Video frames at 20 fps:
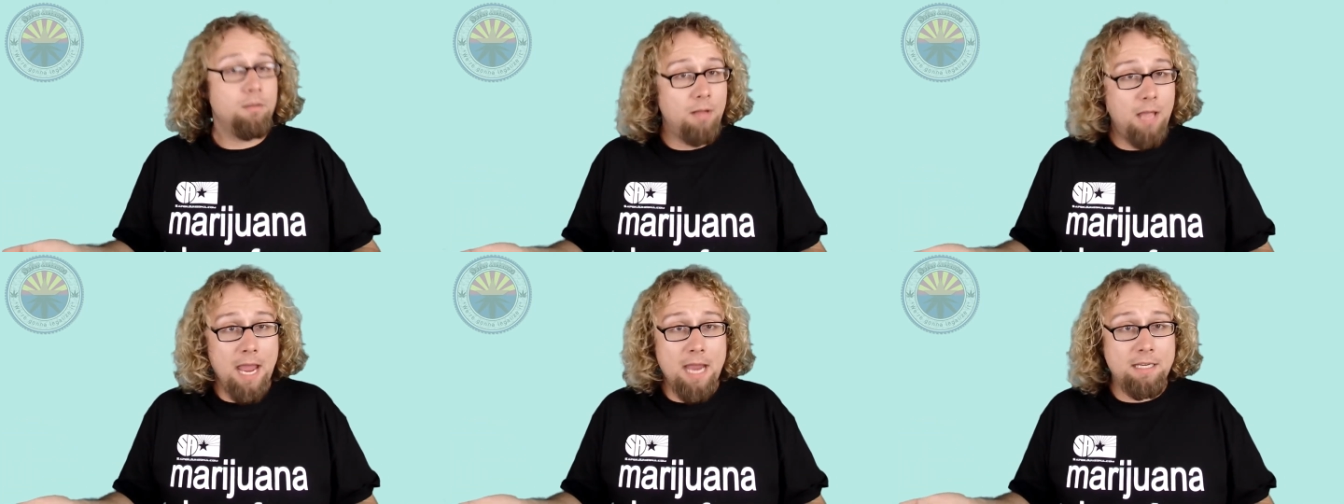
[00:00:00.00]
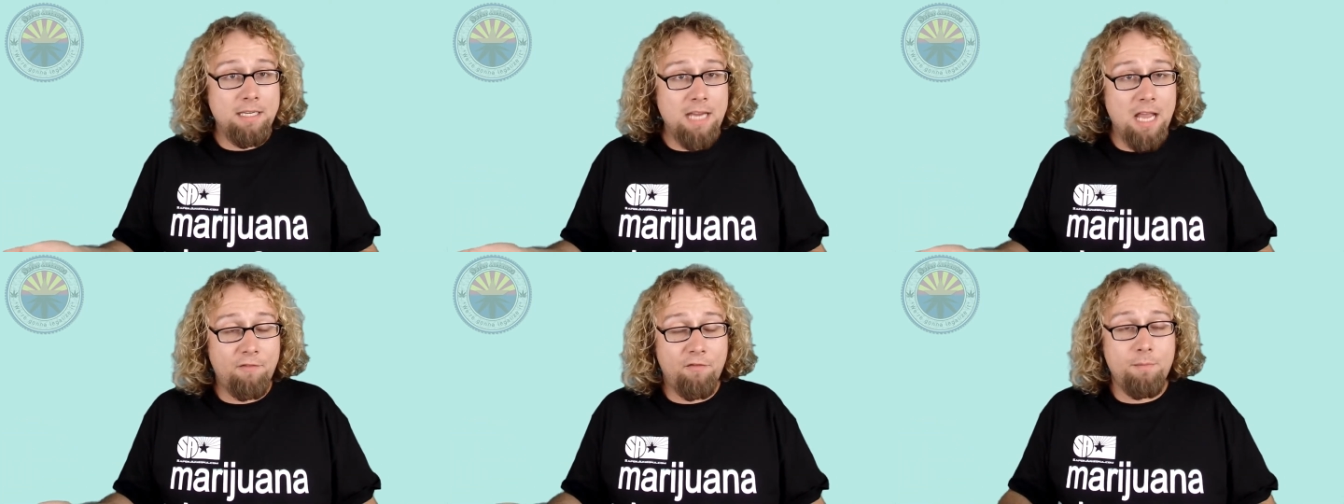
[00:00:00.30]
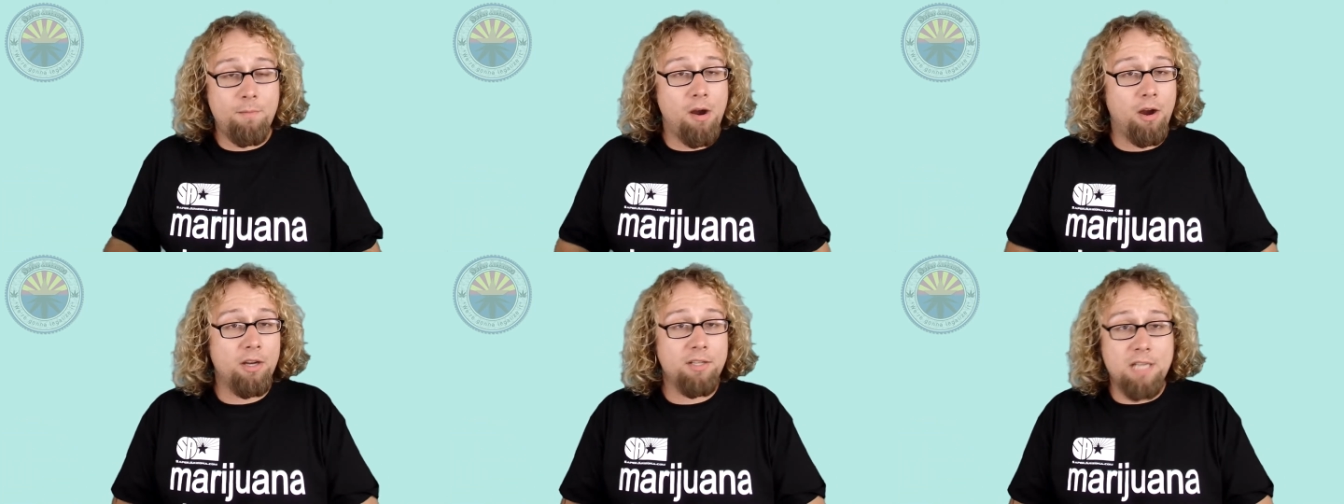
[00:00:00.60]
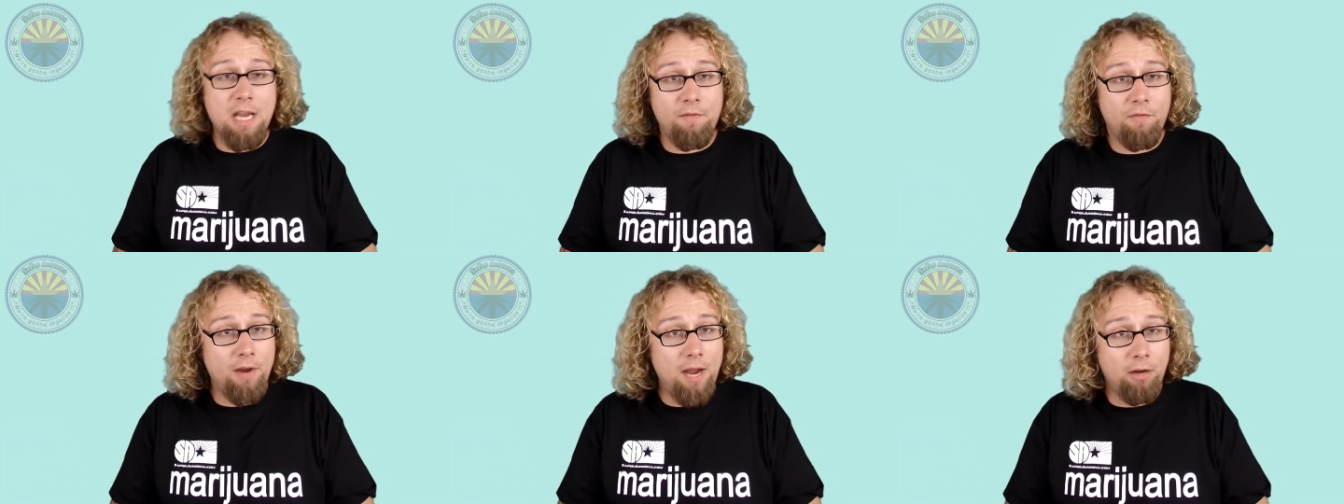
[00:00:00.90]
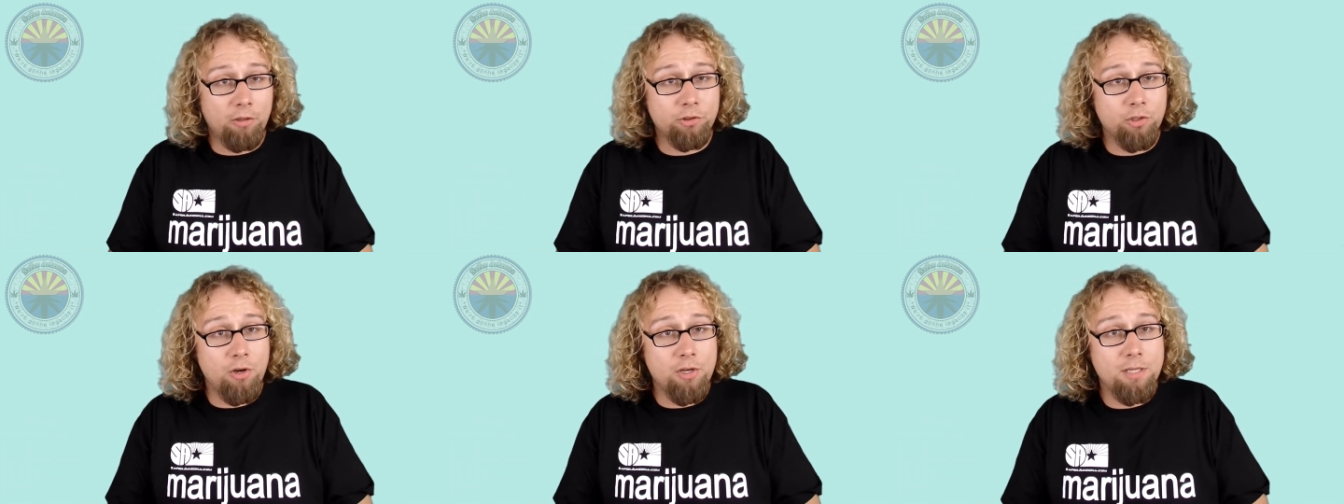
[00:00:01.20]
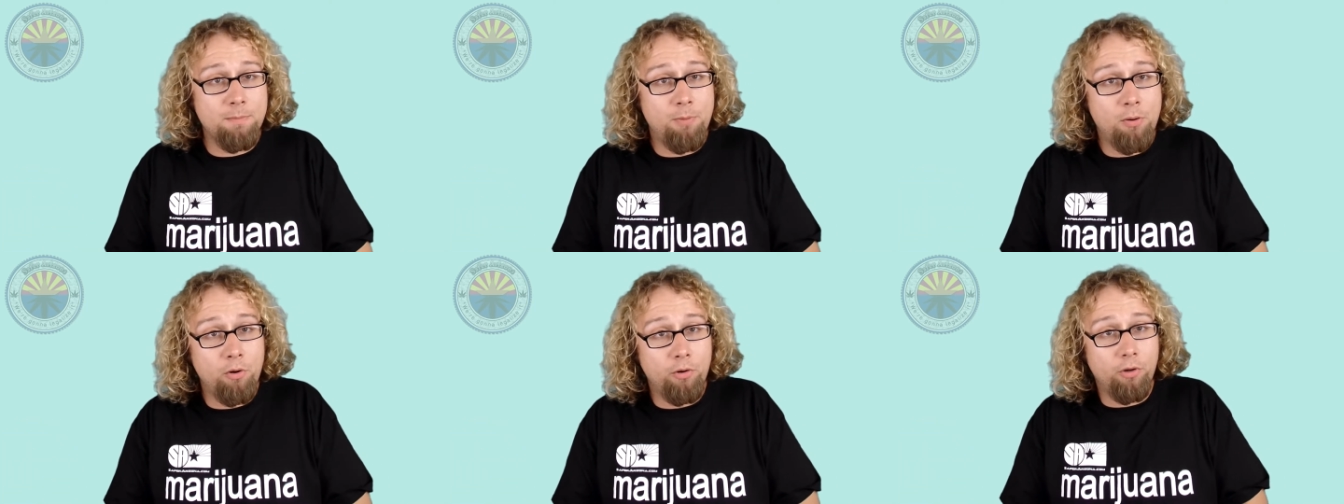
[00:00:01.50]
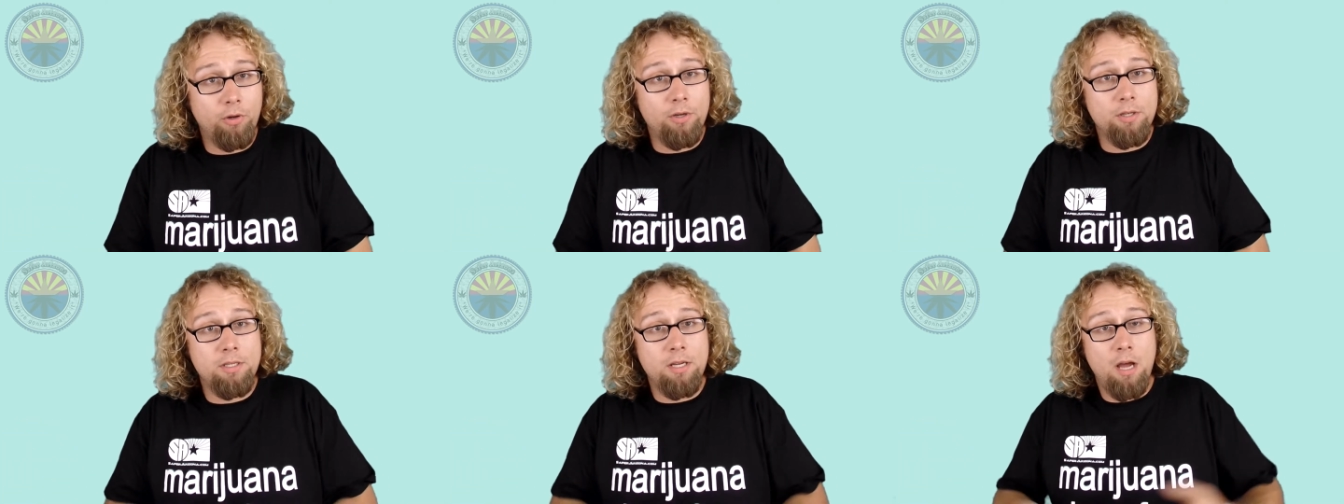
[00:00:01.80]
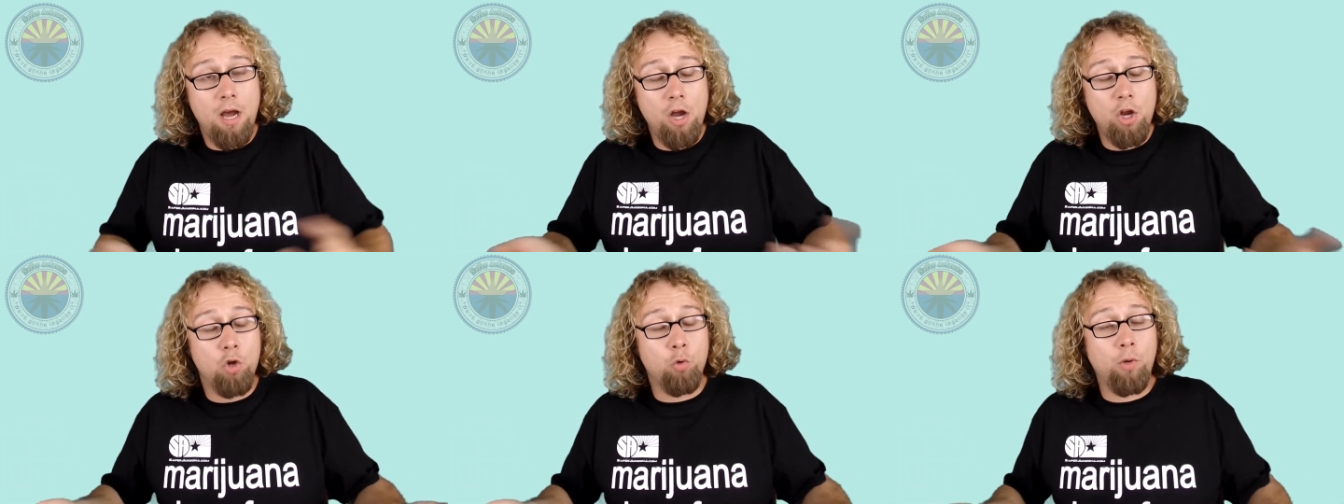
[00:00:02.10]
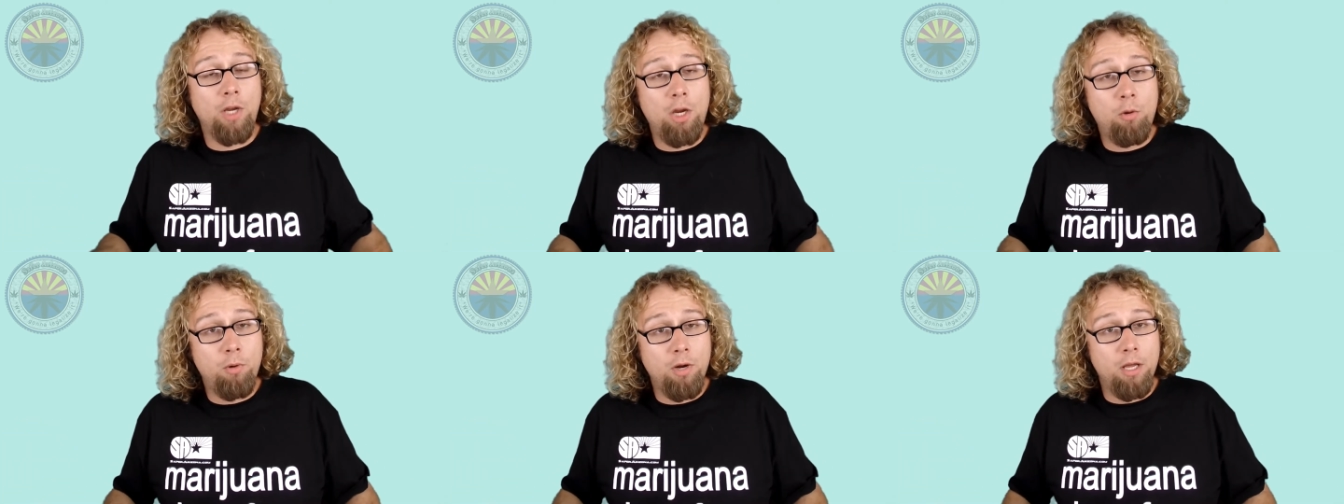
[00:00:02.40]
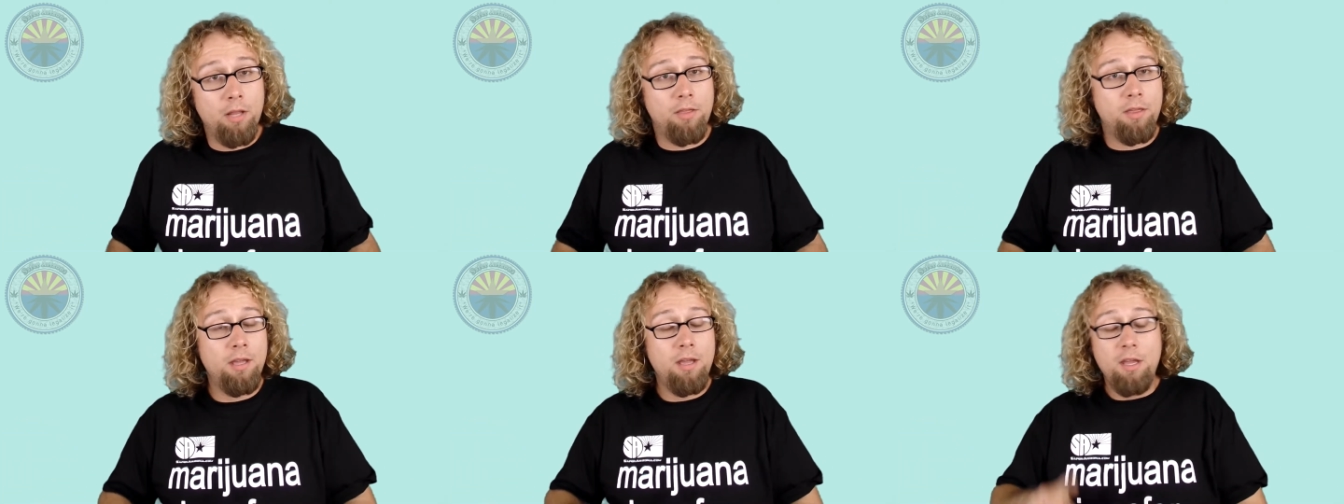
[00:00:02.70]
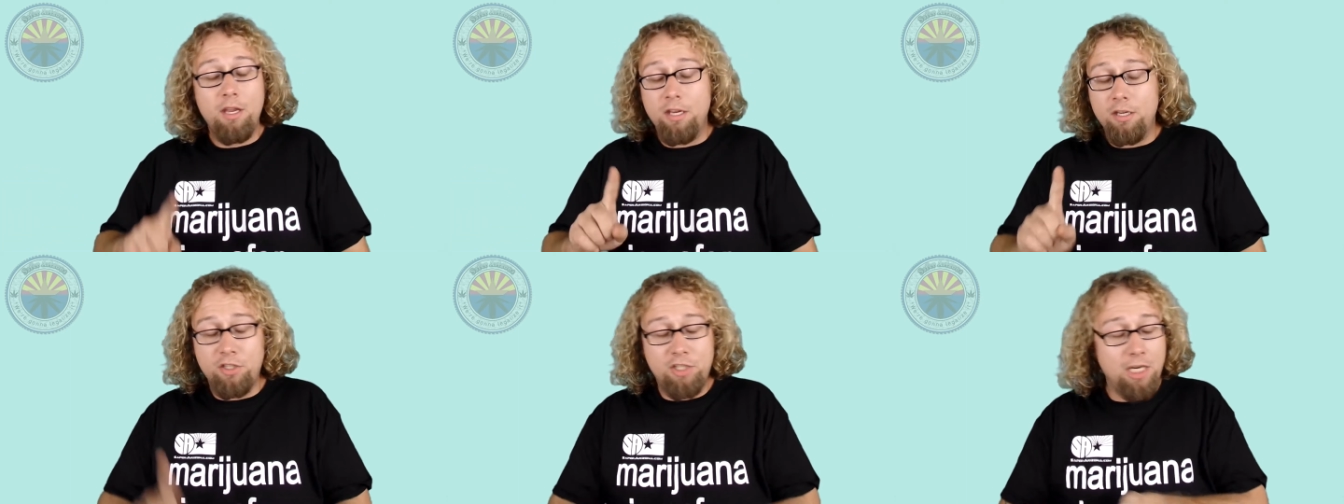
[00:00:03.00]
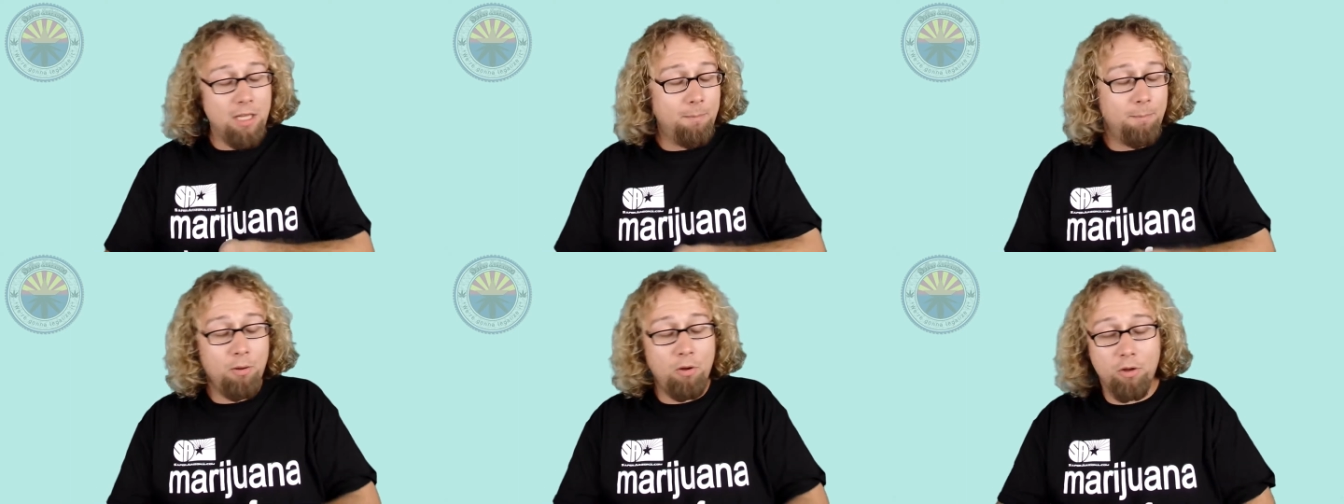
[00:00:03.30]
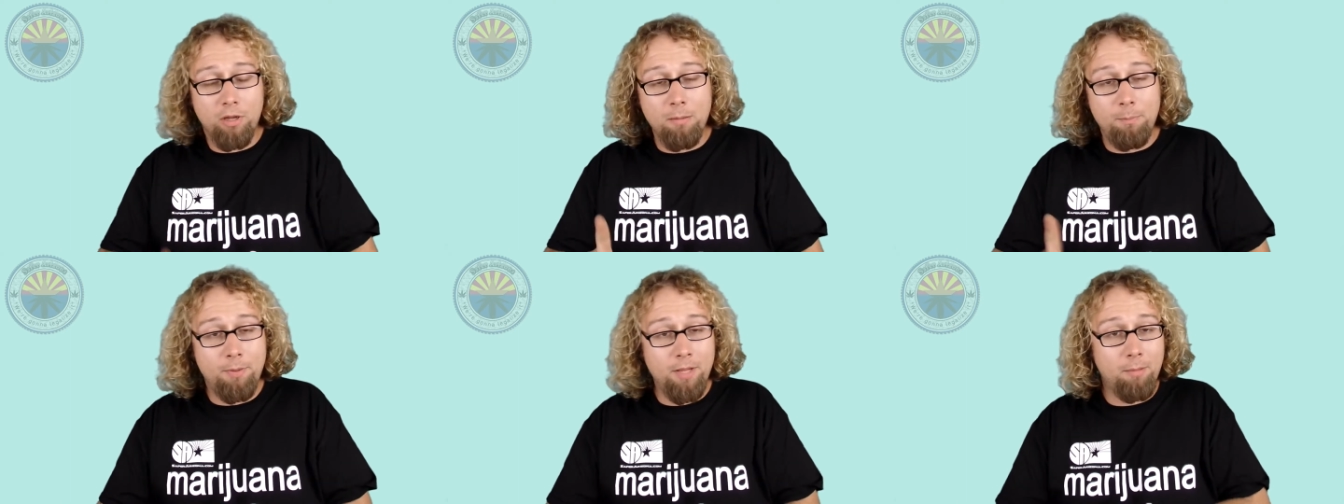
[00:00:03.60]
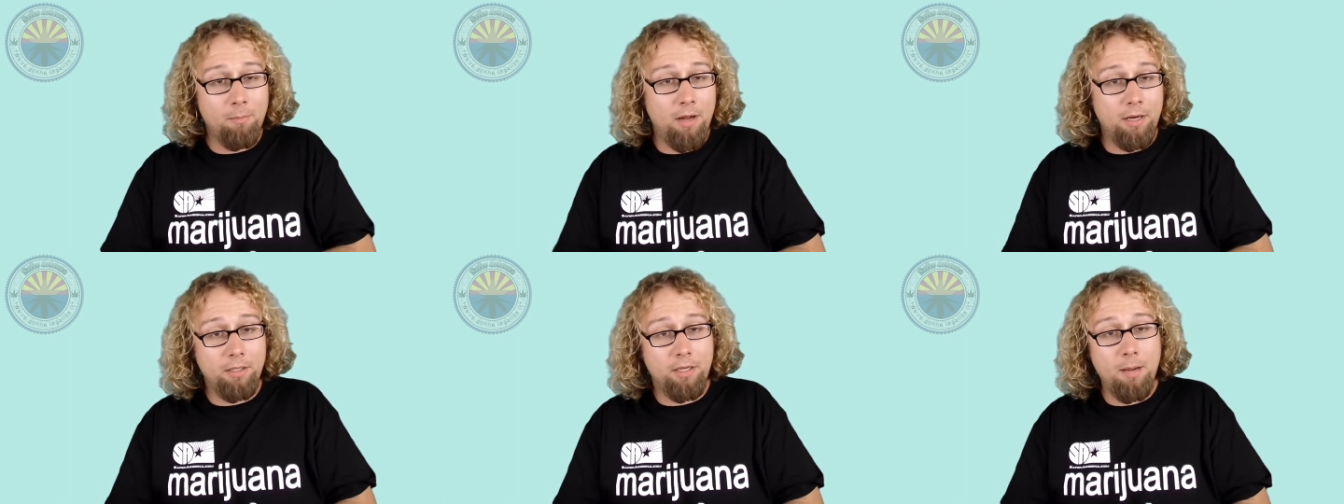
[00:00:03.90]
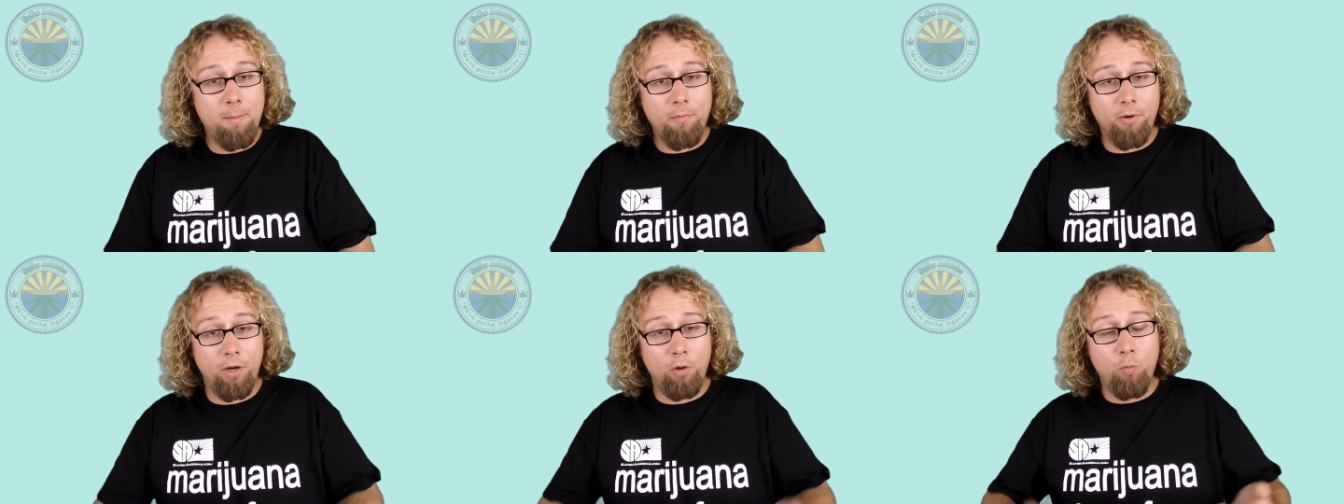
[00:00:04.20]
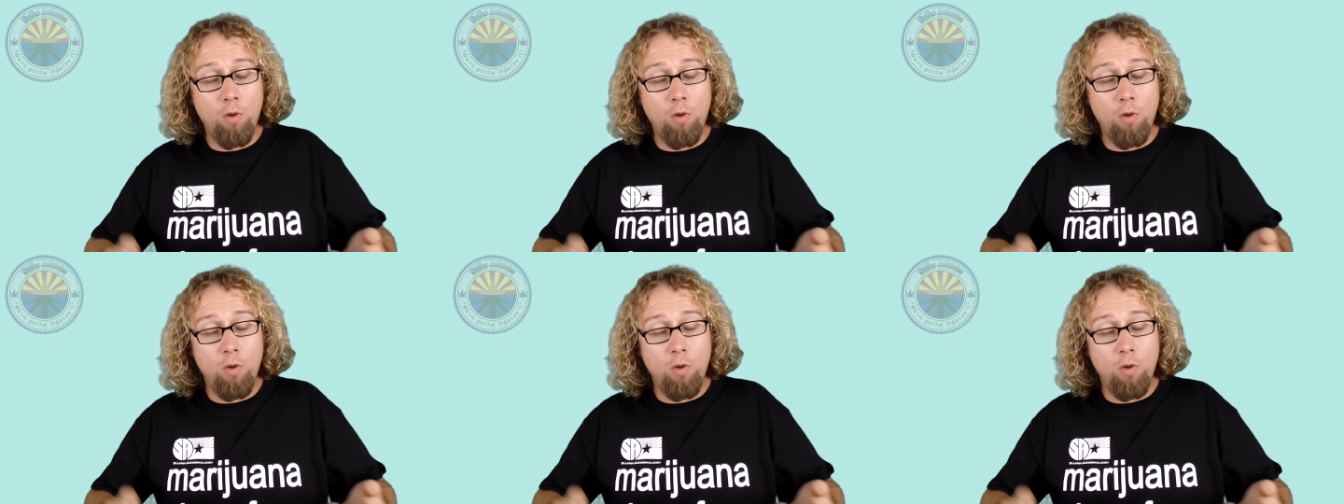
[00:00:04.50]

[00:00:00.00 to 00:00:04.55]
A Z F M R, Safer Arizona supporters, agree with Sheila Polk and Bill Montgomery.